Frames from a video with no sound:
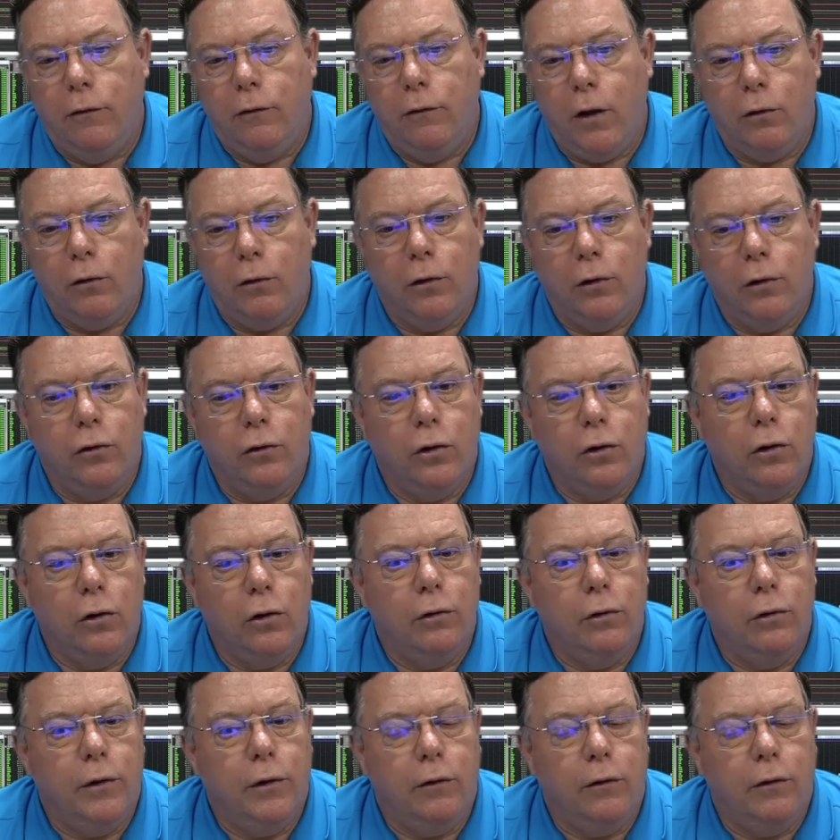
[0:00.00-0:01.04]
Federal
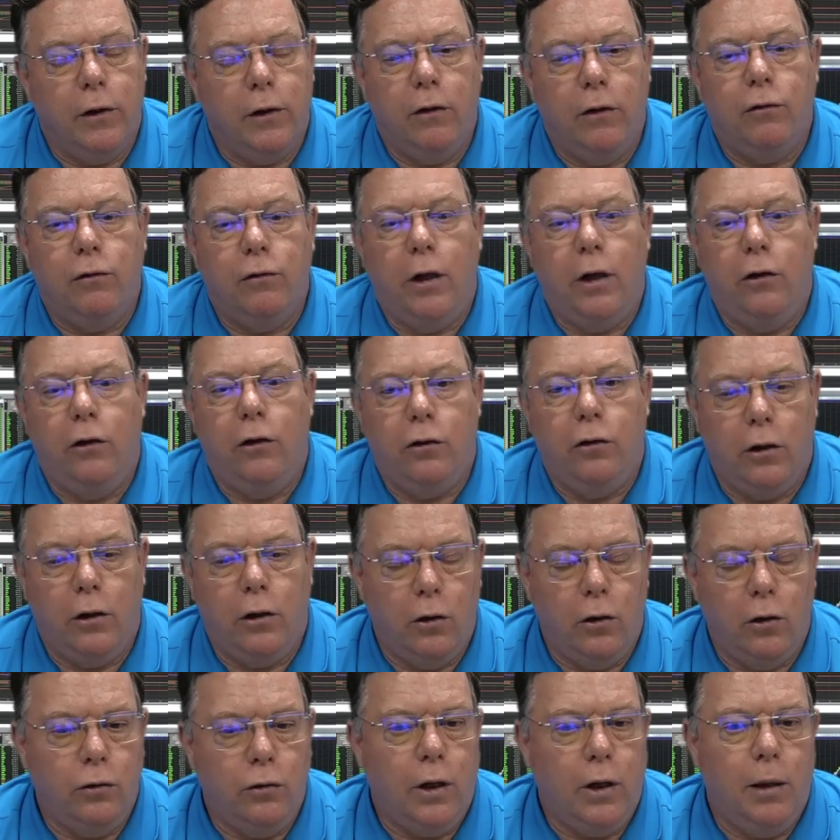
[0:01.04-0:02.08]
Reserve and the inflation
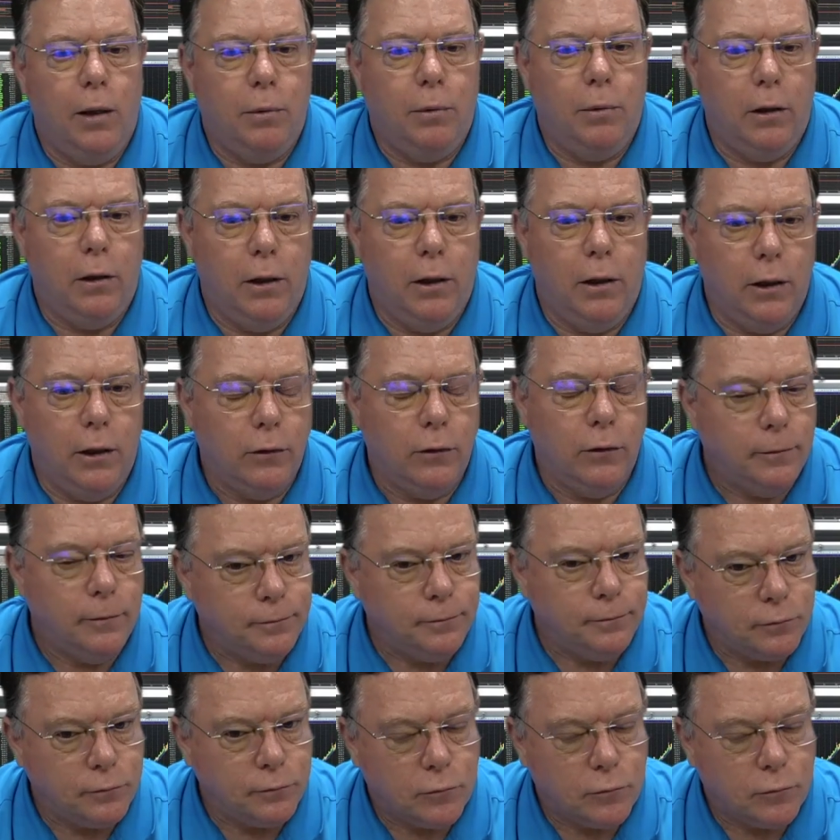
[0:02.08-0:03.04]
and those types of things